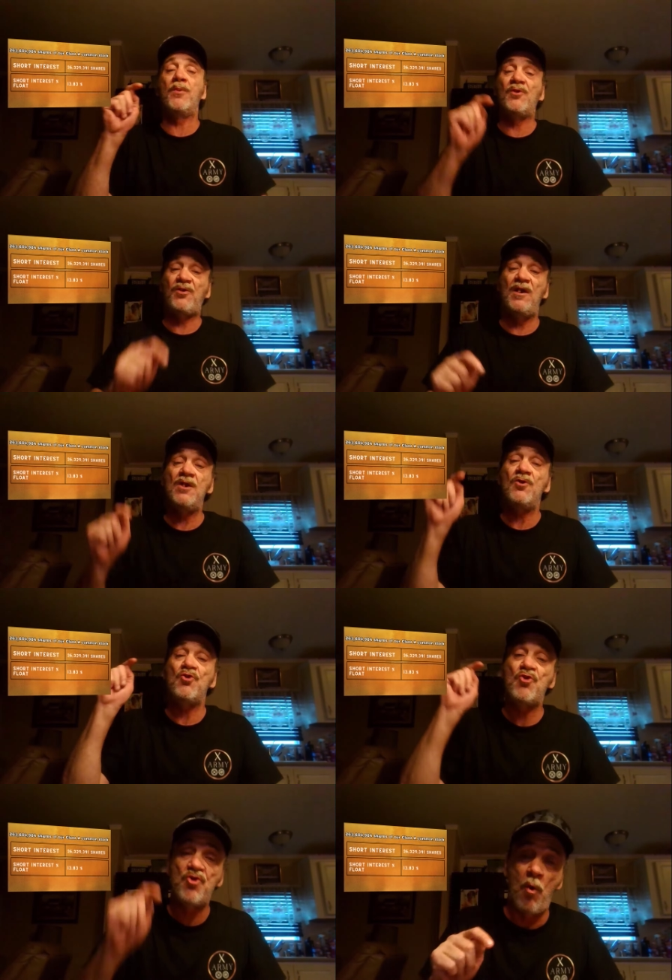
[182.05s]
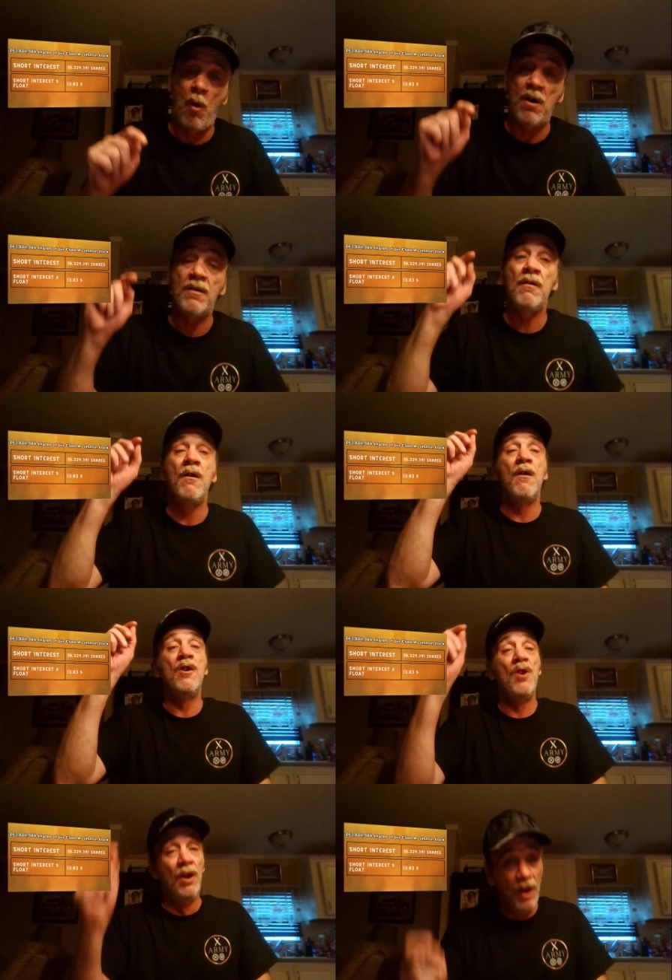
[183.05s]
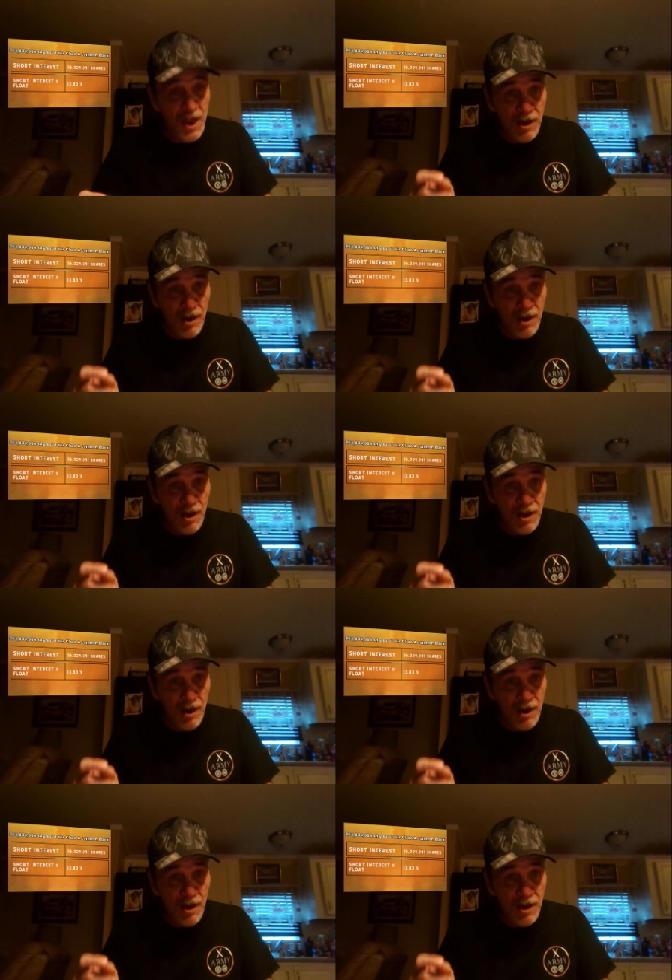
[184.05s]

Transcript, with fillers: short legally